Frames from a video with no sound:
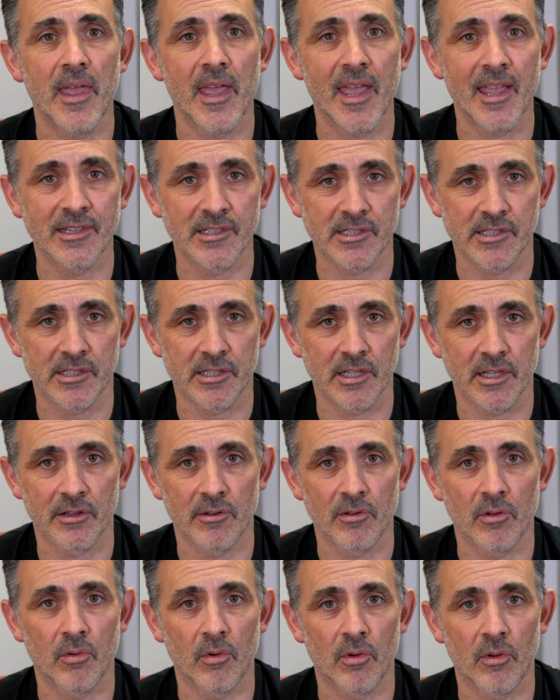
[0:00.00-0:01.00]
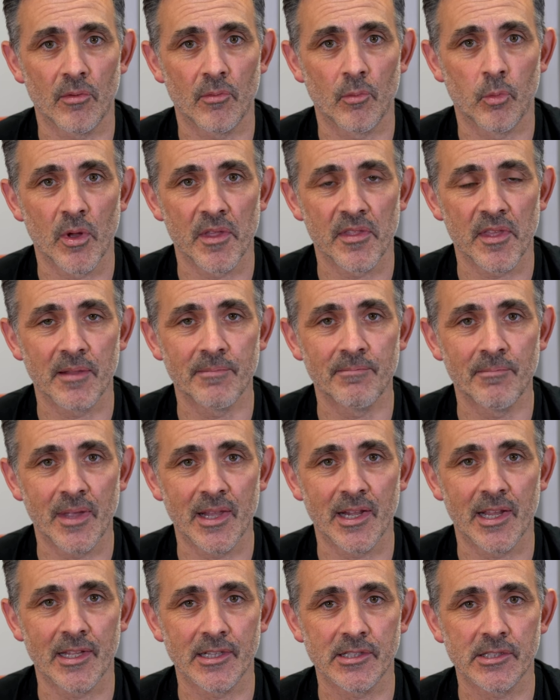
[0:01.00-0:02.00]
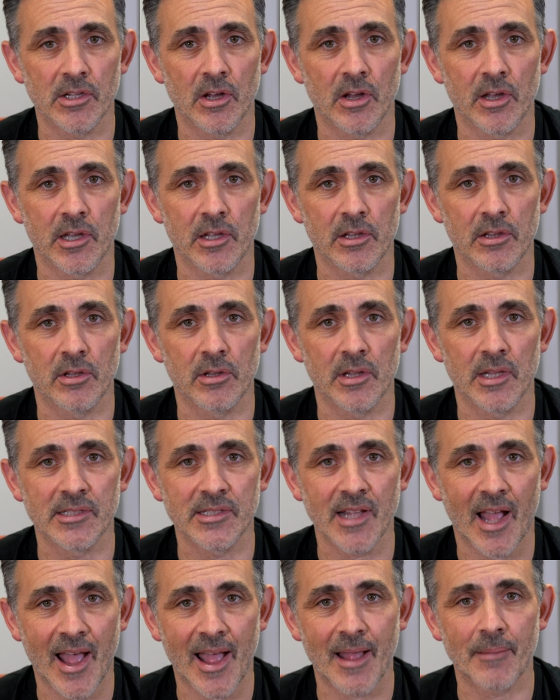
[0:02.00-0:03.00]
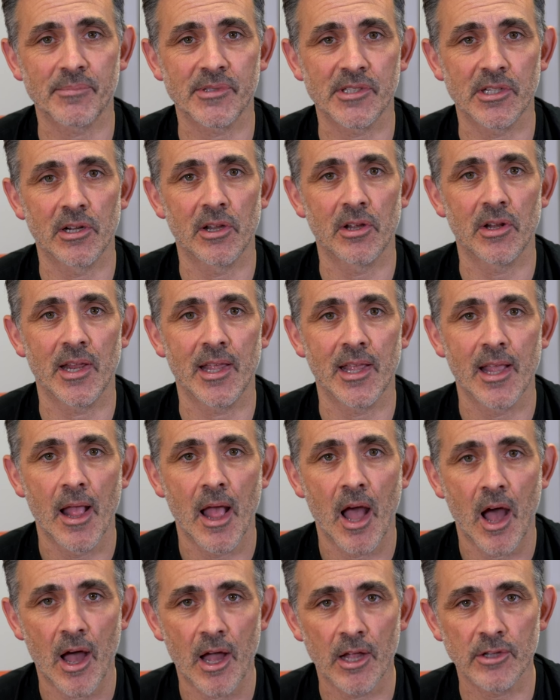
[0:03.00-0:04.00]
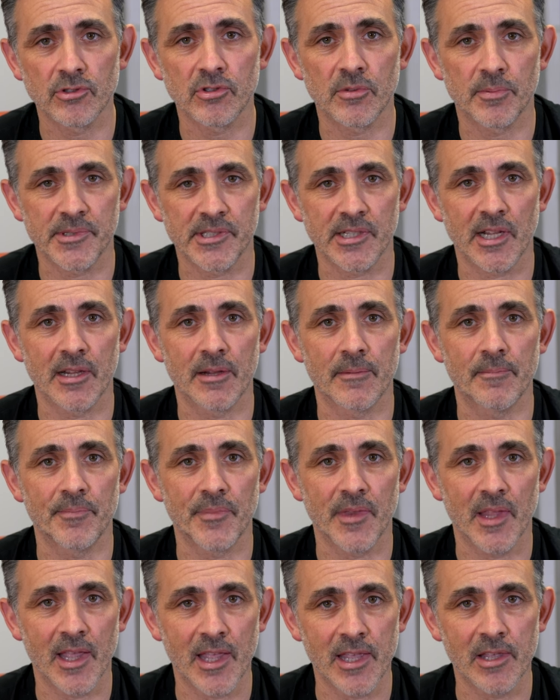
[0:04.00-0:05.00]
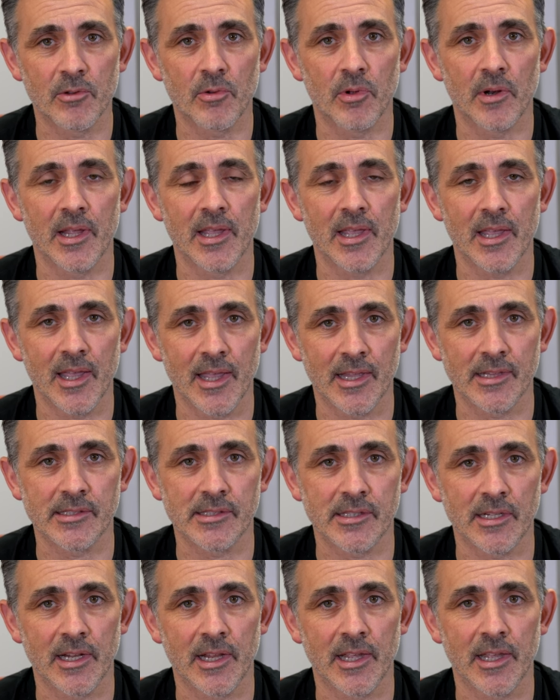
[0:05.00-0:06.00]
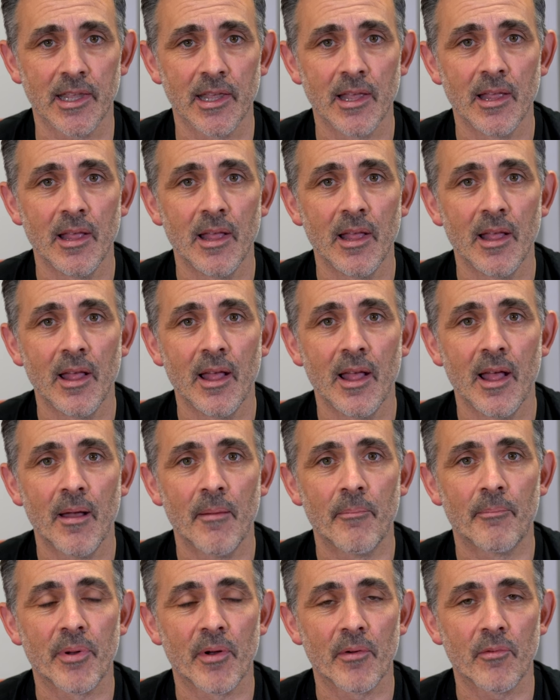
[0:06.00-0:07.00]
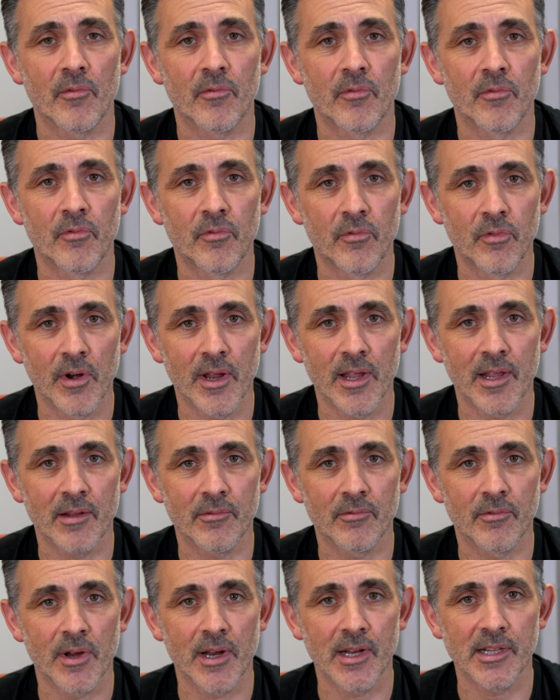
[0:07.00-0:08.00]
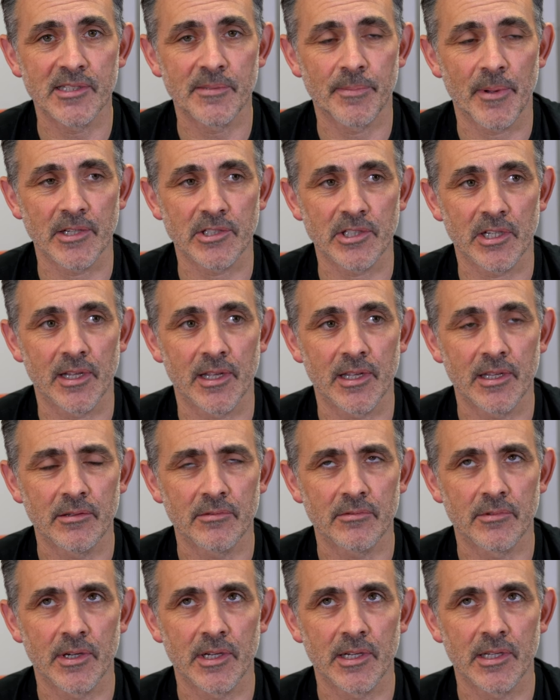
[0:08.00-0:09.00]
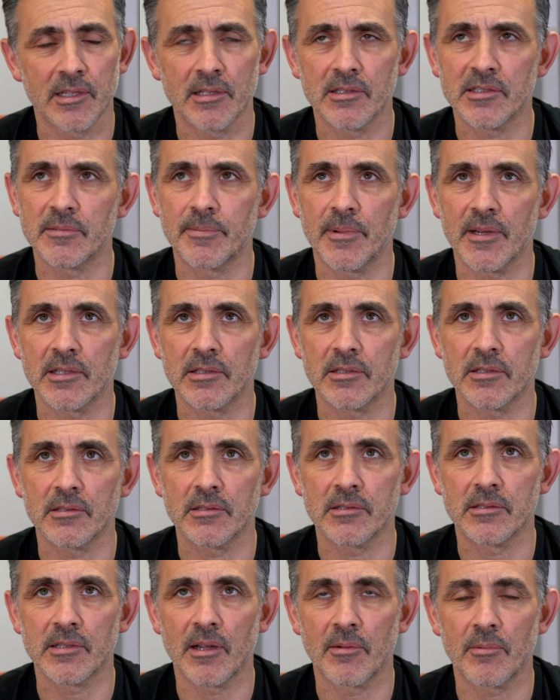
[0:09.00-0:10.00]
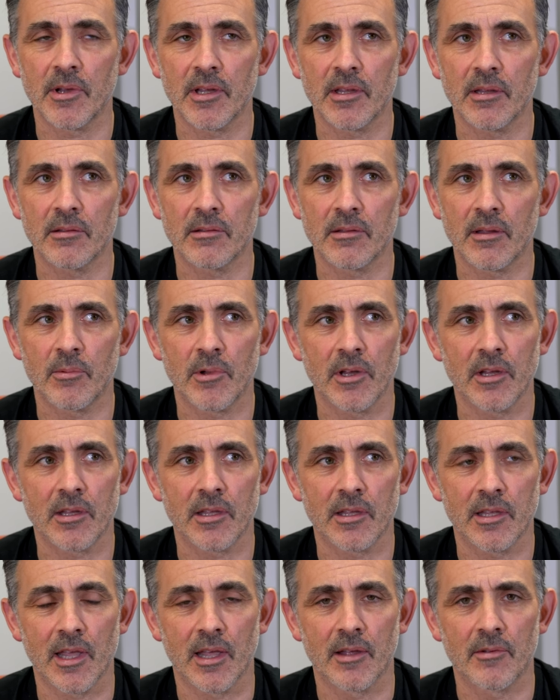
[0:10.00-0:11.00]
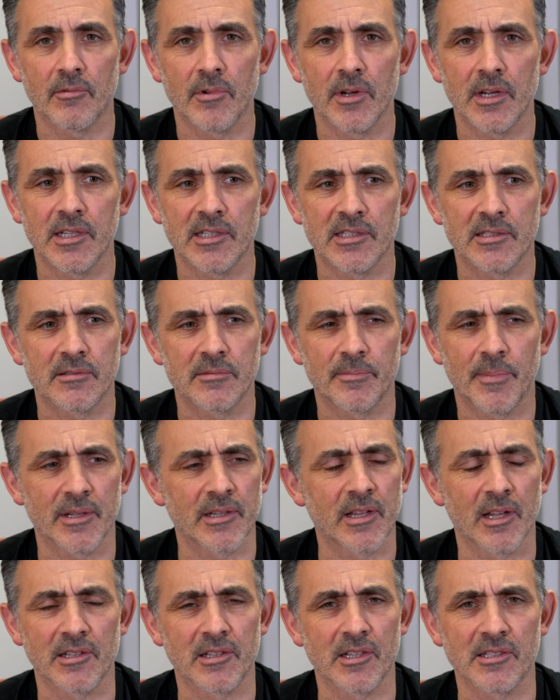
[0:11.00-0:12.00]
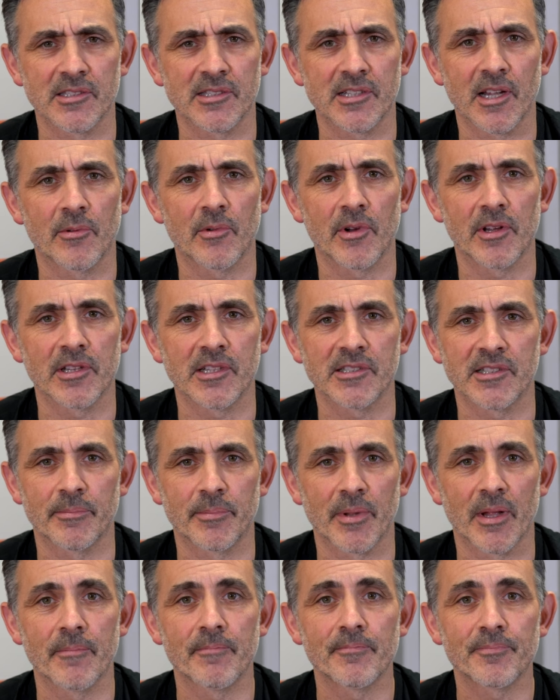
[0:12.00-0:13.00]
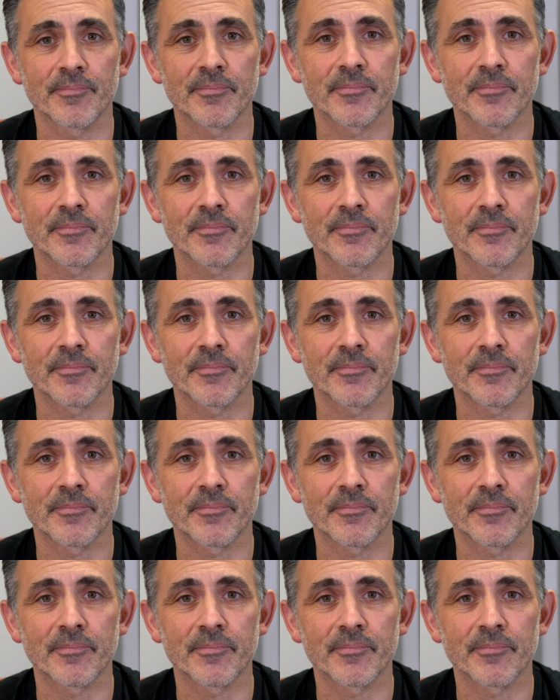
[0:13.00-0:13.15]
instant. Within minutes, I could do these absolutely 100% equally instantly. But re really, specially, really special. Does that work? That work? Yeah. Really. no, it doesn't sound right, does it? But